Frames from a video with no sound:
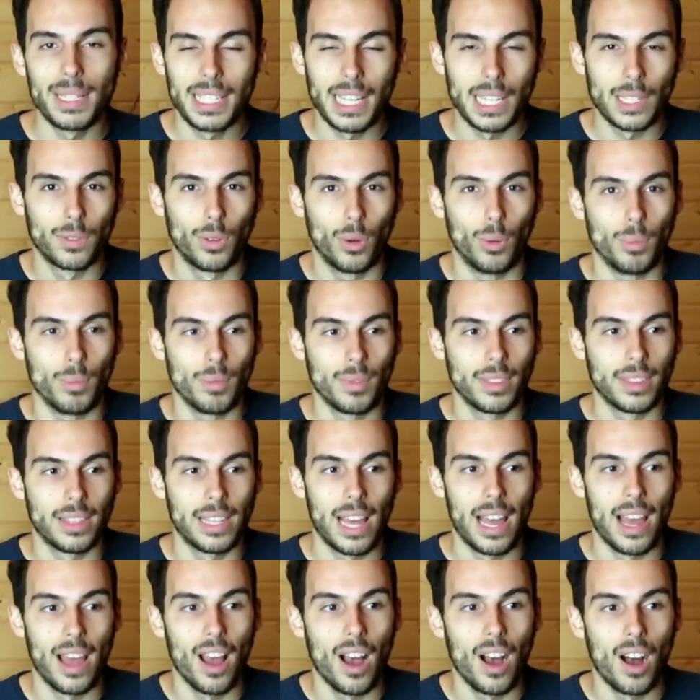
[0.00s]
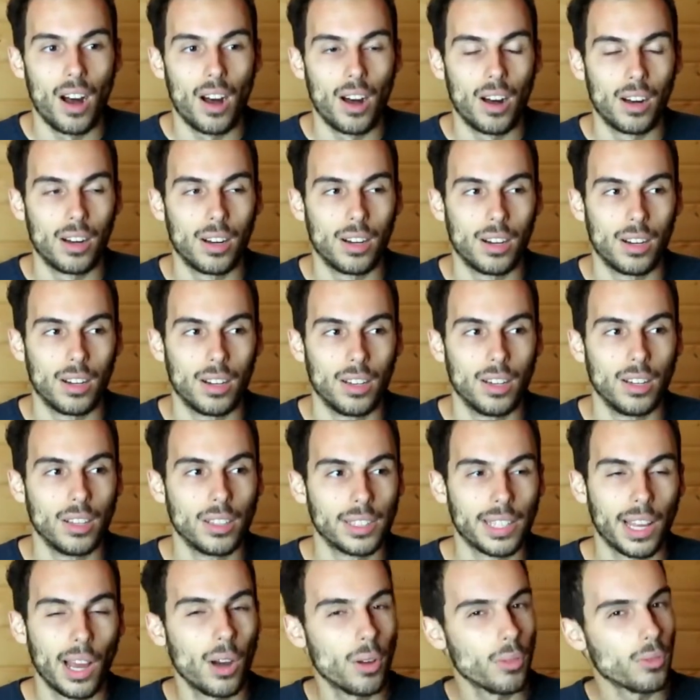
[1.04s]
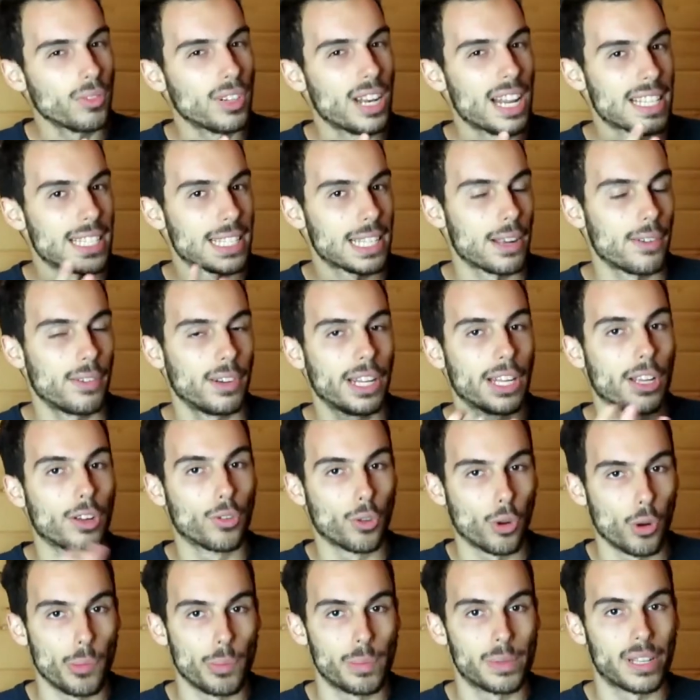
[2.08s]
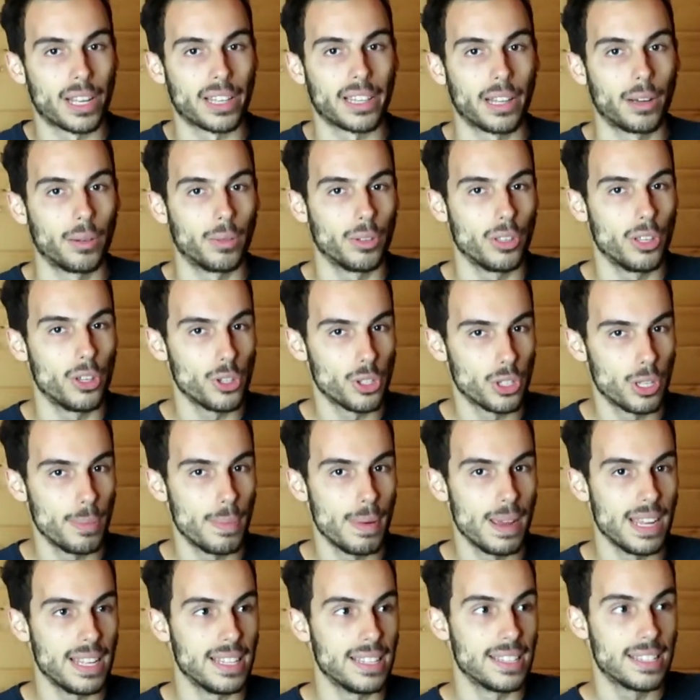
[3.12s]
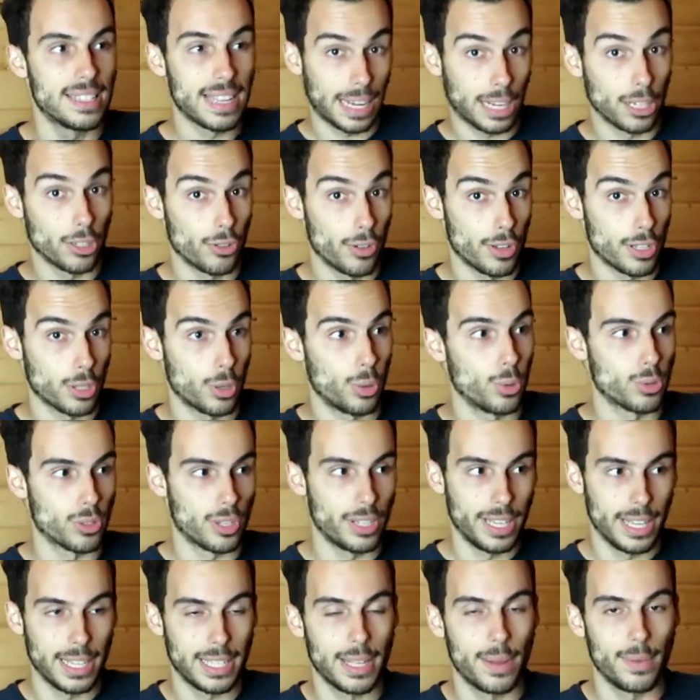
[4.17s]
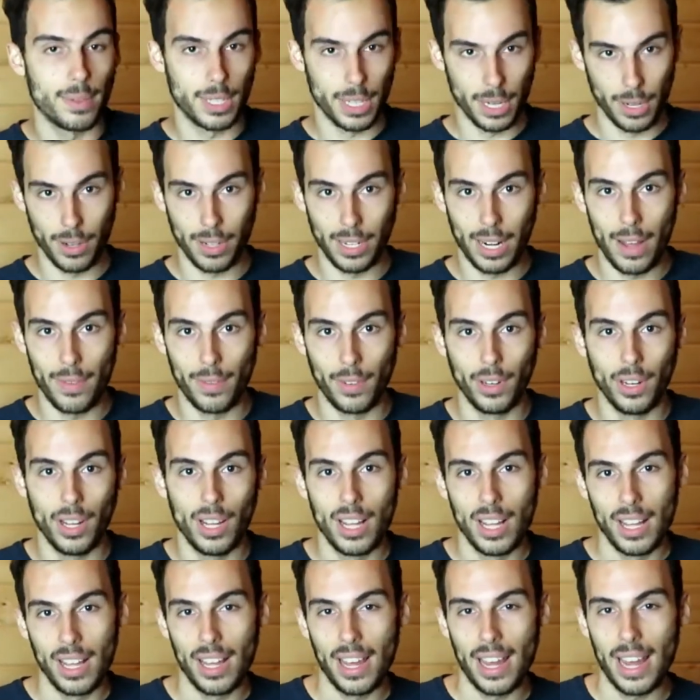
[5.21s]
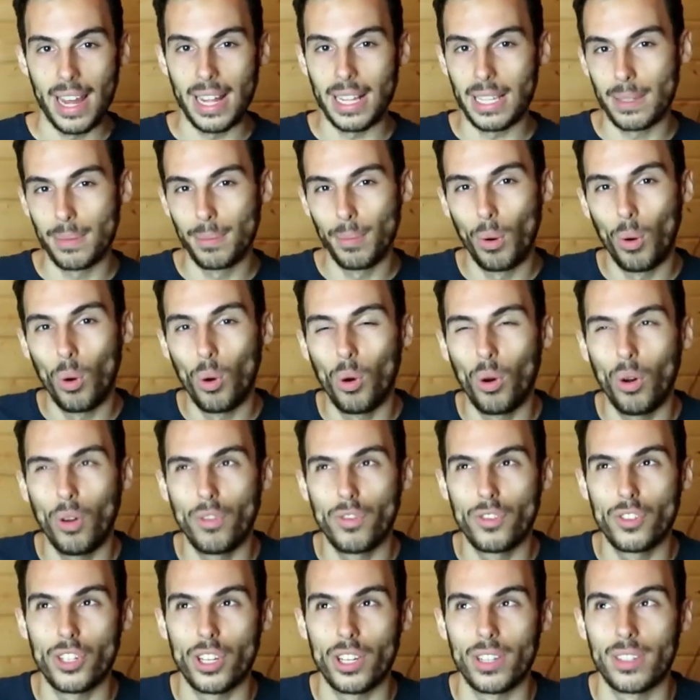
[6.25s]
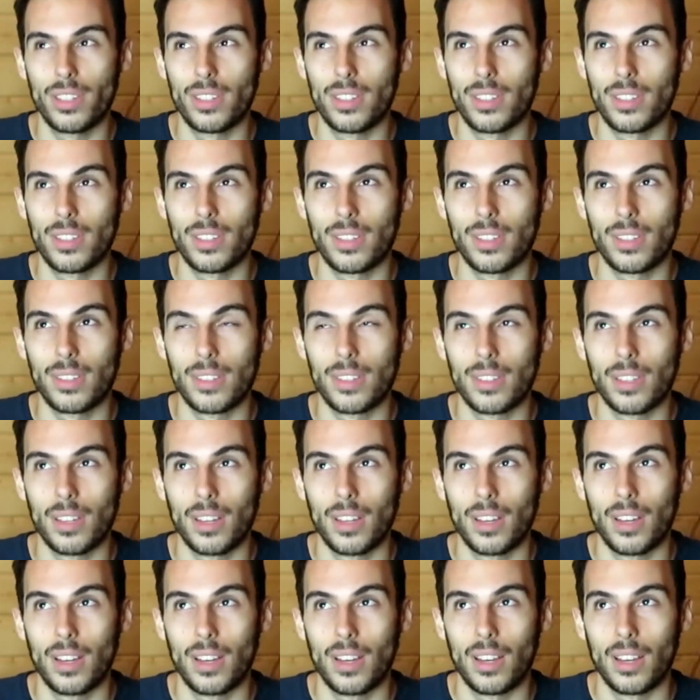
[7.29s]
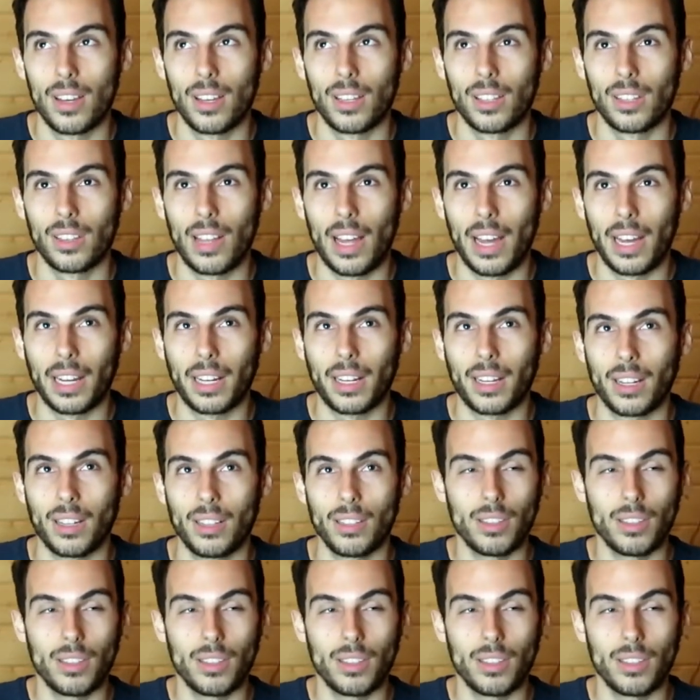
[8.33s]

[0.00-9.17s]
my sixth form, there aren't necessarily groups like there used to be in secondary school, so year 7 to year 11. It's more of just like